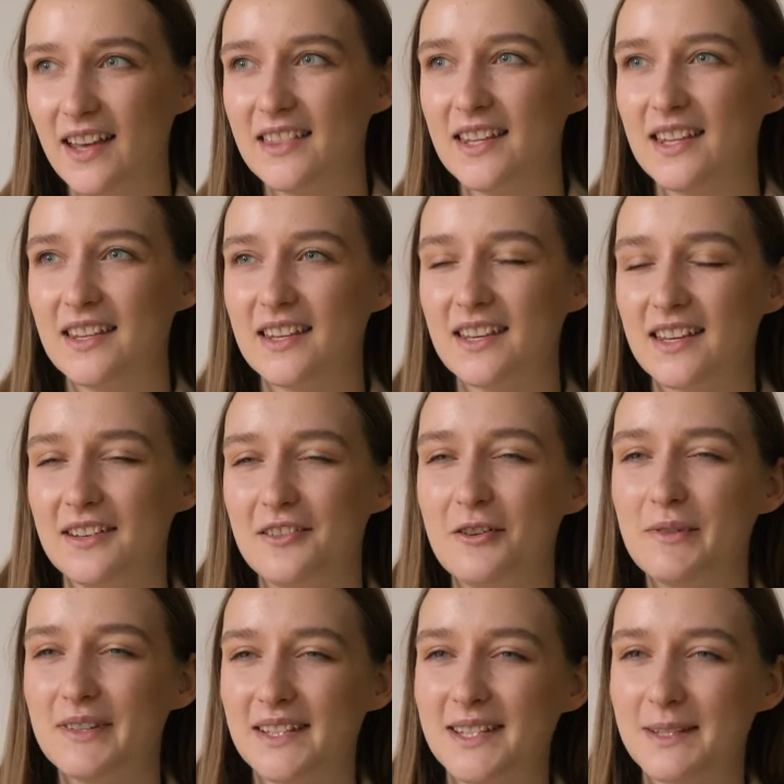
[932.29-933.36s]
And then it can
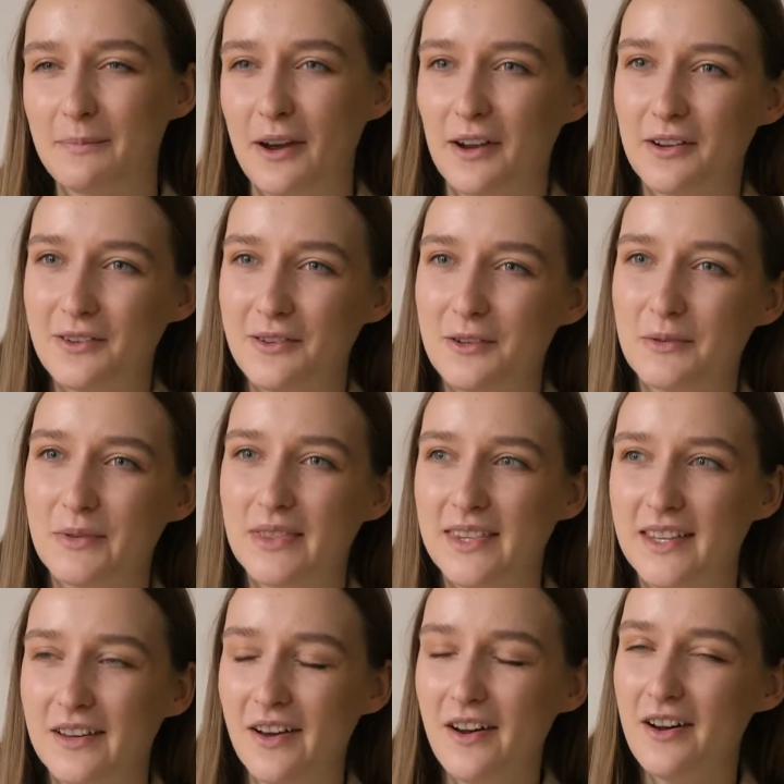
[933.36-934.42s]
always inspire you and
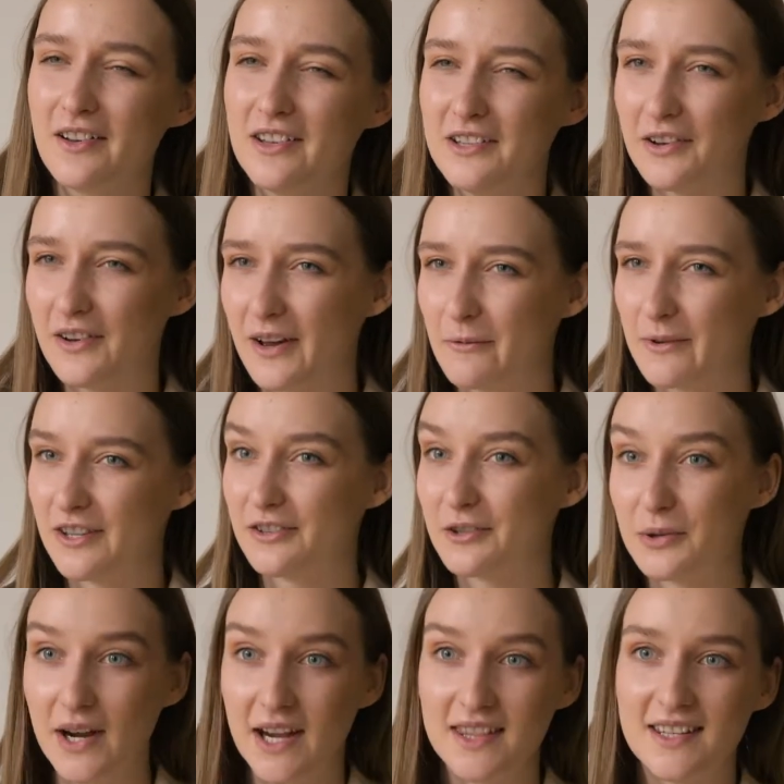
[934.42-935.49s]
think, oh, you know, I want to
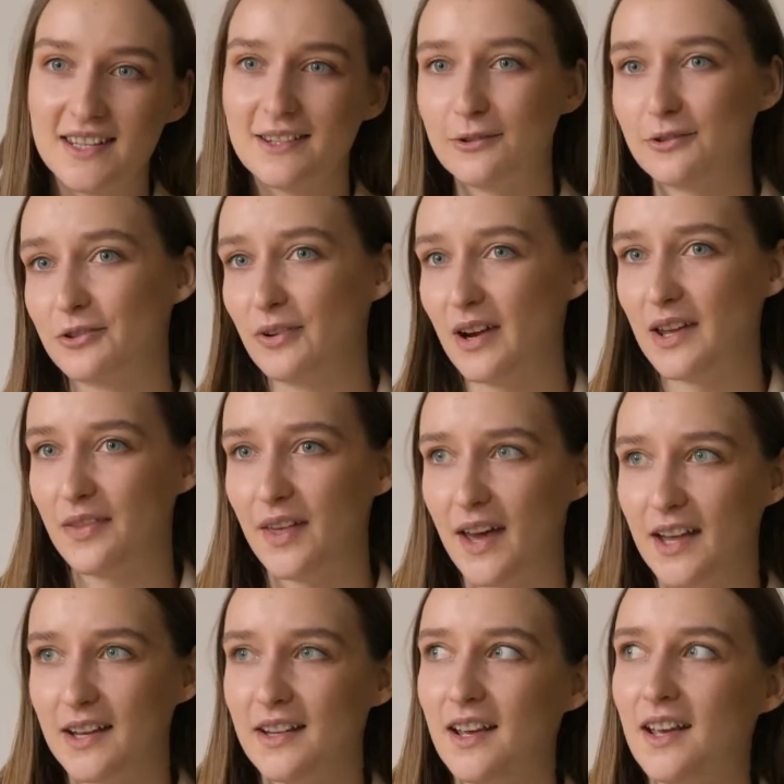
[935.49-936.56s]
try this or try that.